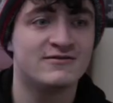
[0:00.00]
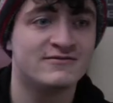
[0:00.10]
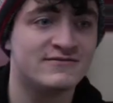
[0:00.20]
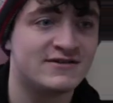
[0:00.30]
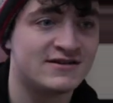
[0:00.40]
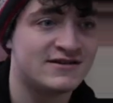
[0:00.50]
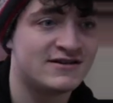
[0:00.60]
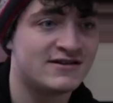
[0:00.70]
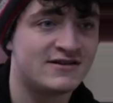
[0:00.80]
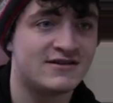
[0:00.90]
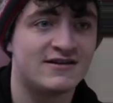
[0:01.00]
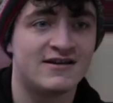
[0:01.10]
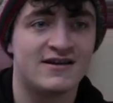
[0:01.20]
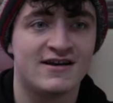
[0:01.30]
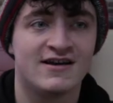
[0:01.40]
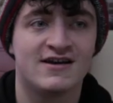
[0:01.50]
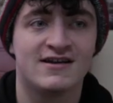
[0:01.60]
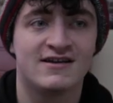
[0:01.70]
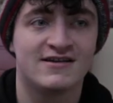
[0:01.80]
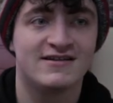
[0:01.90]

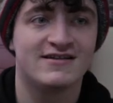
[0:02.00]
No words are spoken by the person on screen.